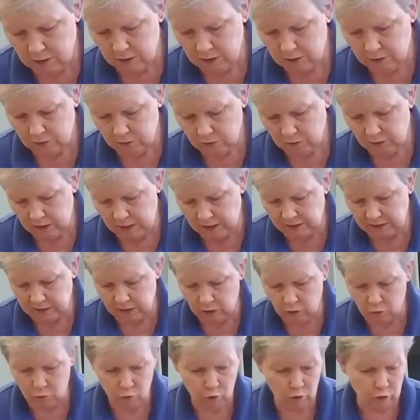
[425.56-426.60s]
So that's
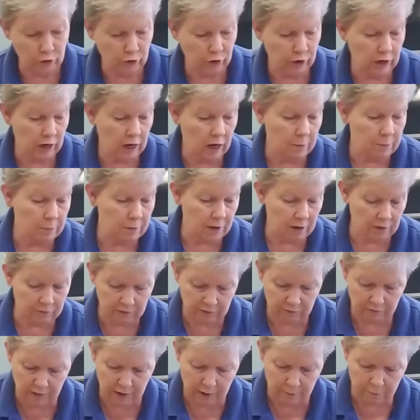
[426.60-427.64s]
1/4 cup of
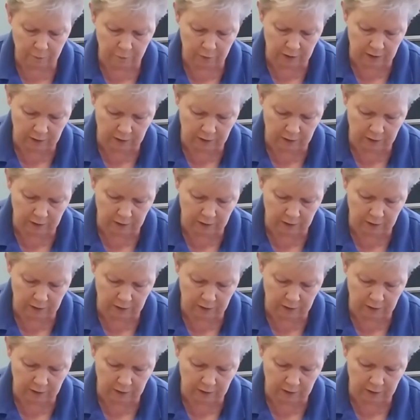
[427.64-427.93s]
evaporated